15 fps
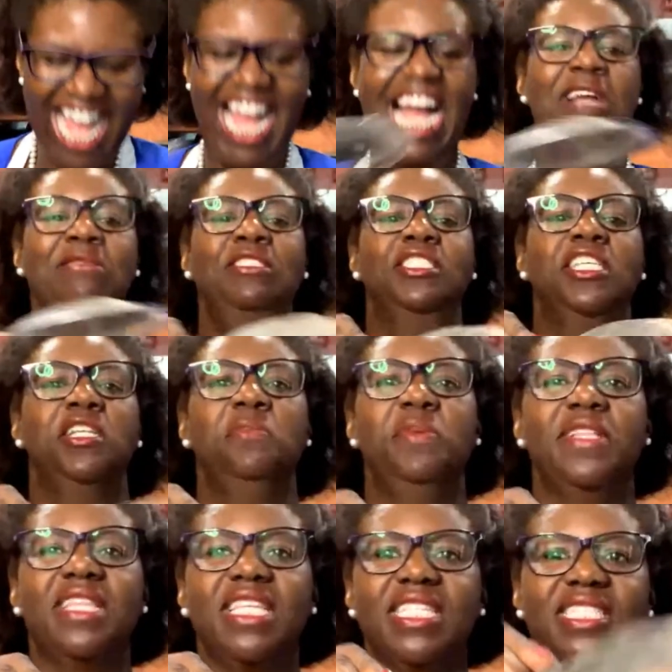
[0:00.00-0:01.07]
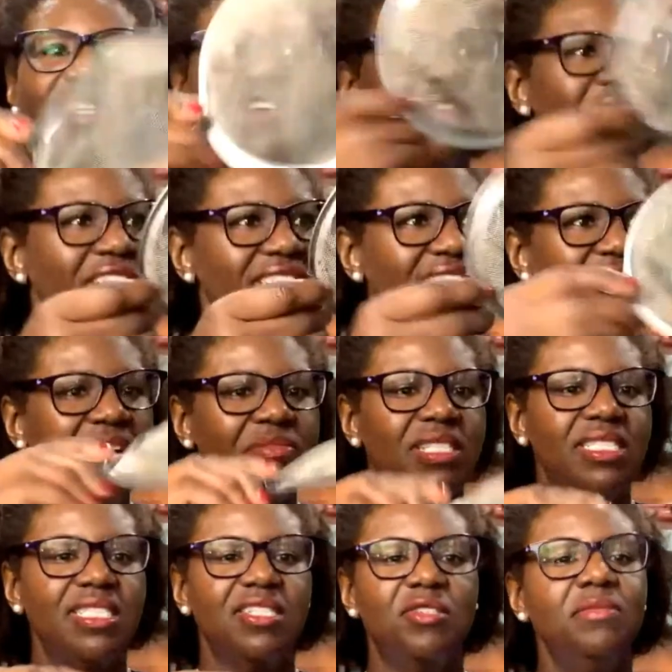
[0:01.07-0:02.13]
I'm just gonna put this over the top, this
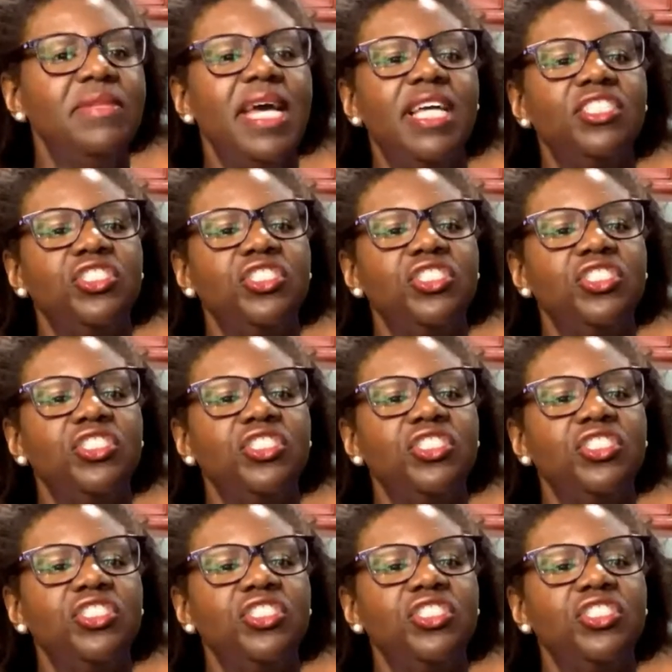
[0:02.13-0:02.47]
little mesh,